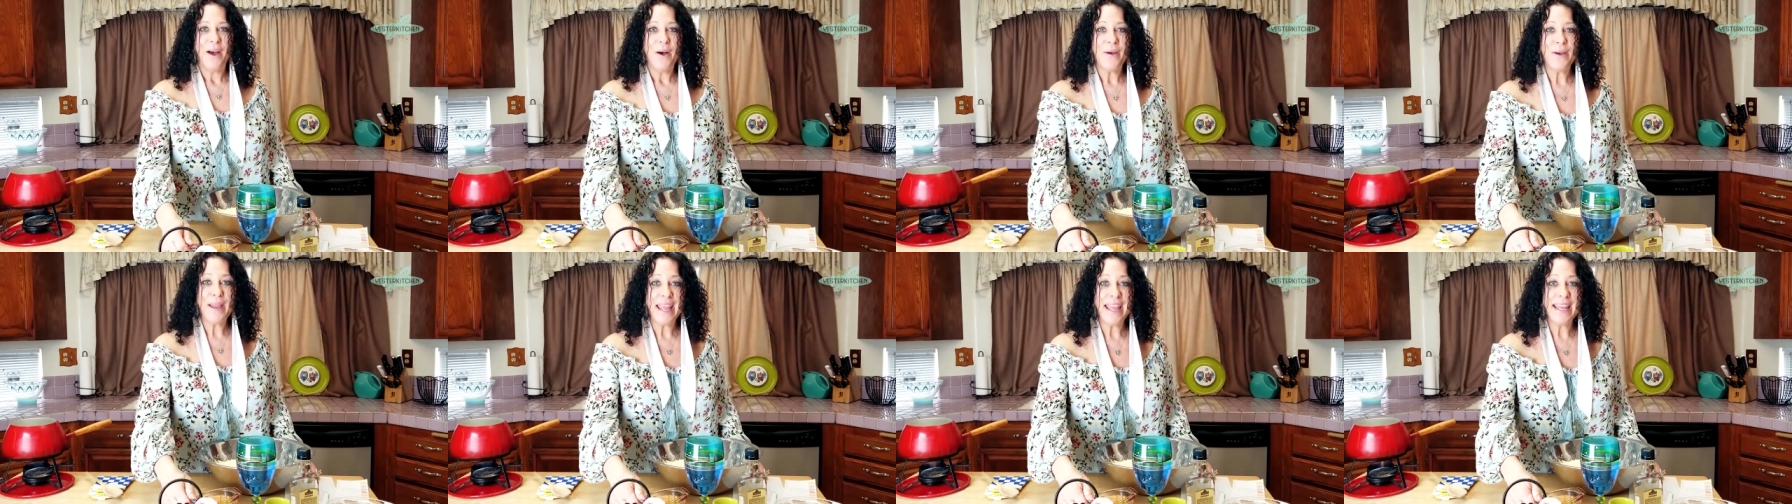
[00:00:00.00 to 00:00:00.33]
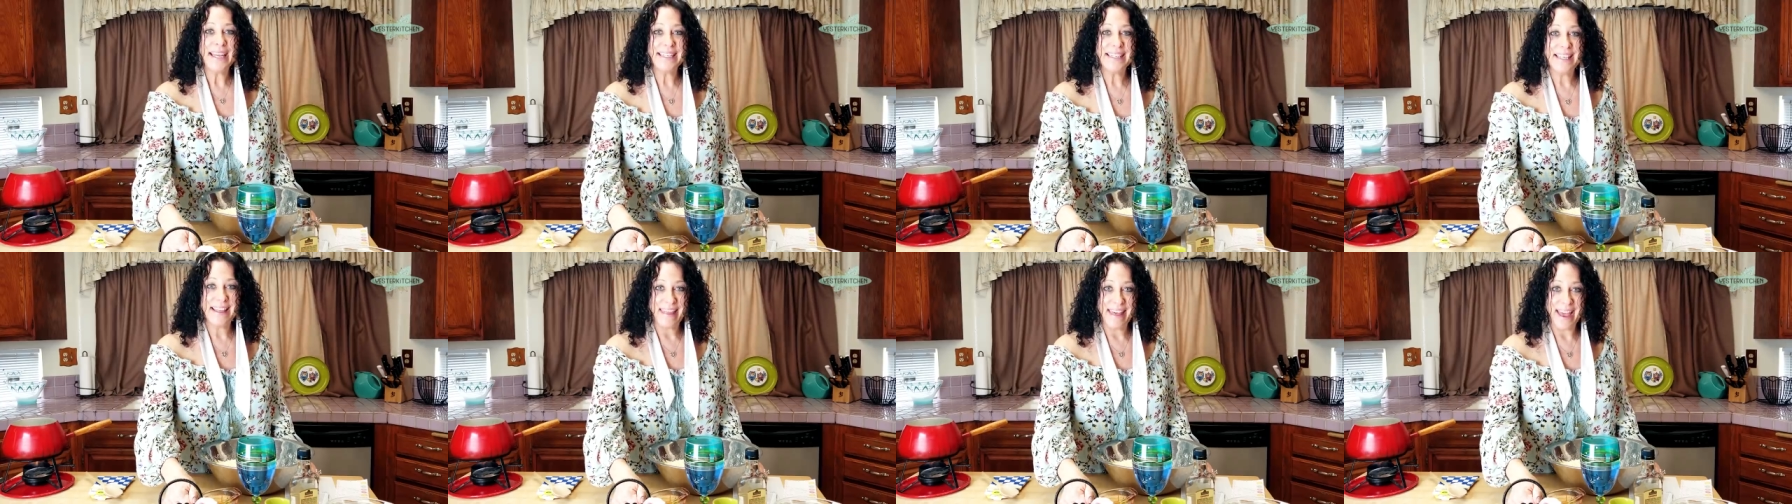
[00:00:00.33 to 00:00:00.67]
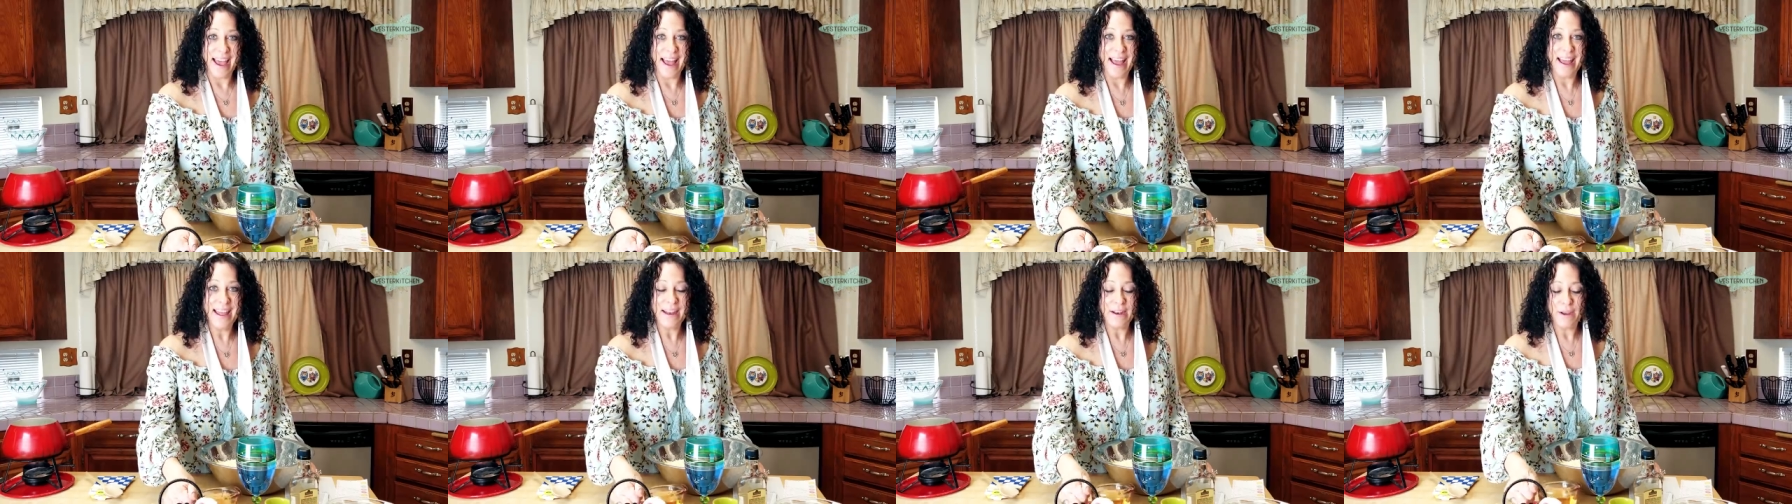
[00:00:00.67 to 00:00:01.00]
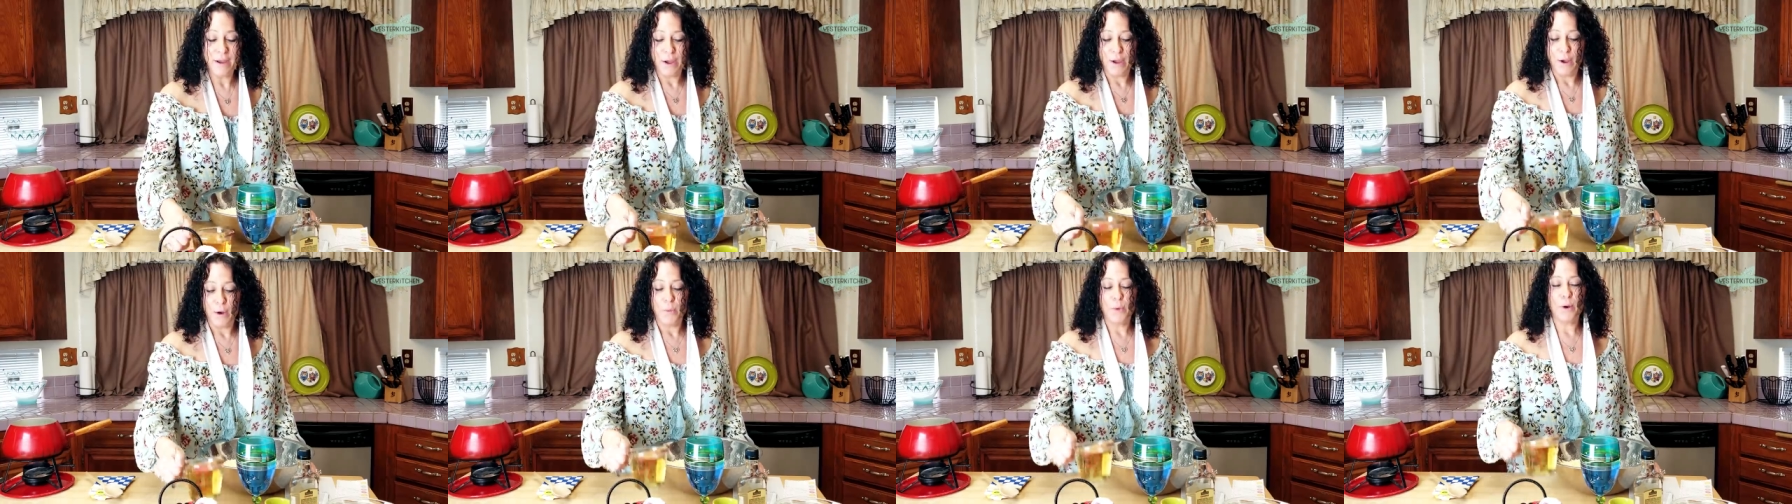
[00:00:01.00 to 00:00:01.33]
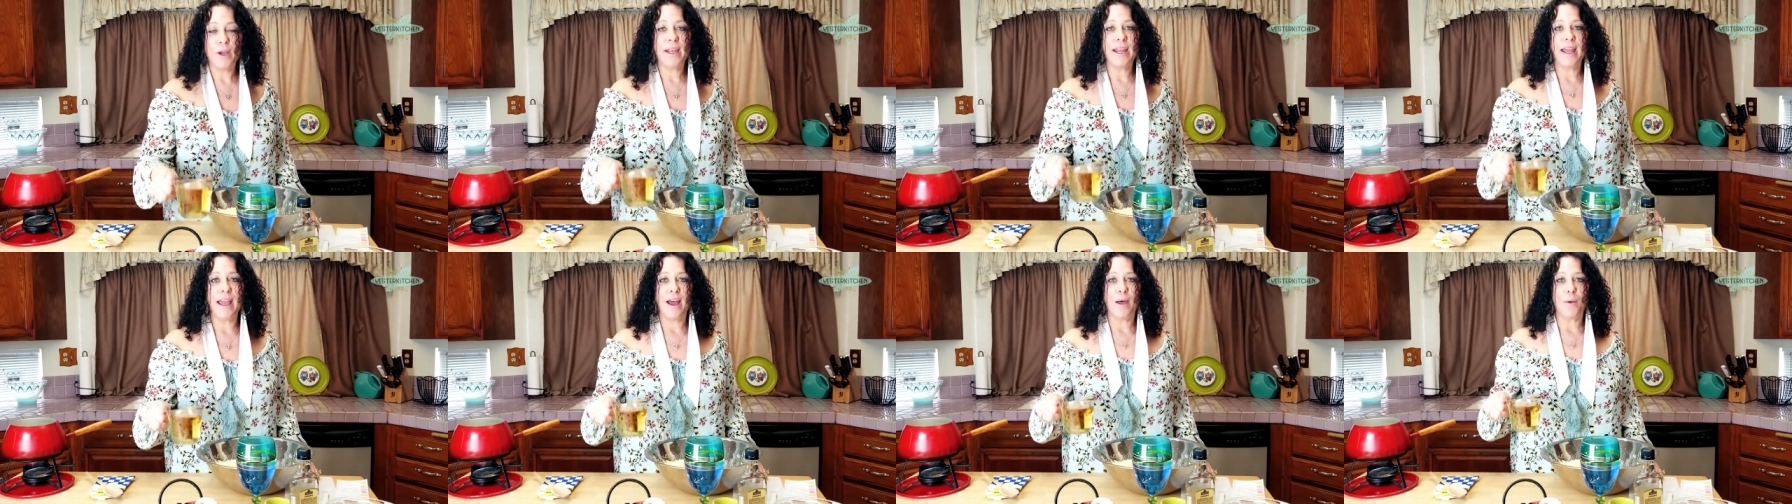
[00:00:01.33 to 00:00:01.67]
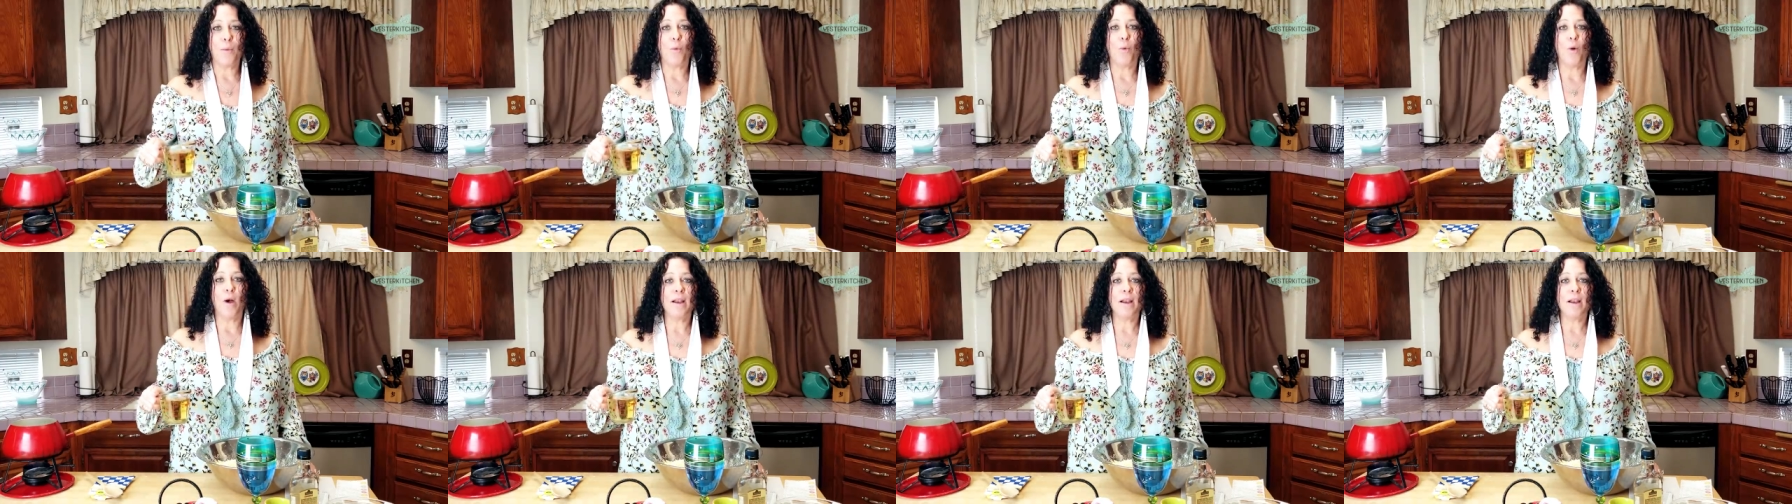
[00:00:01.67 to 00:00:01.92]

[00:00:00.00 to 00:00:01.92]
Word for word: Okay, and to that, we're gonna add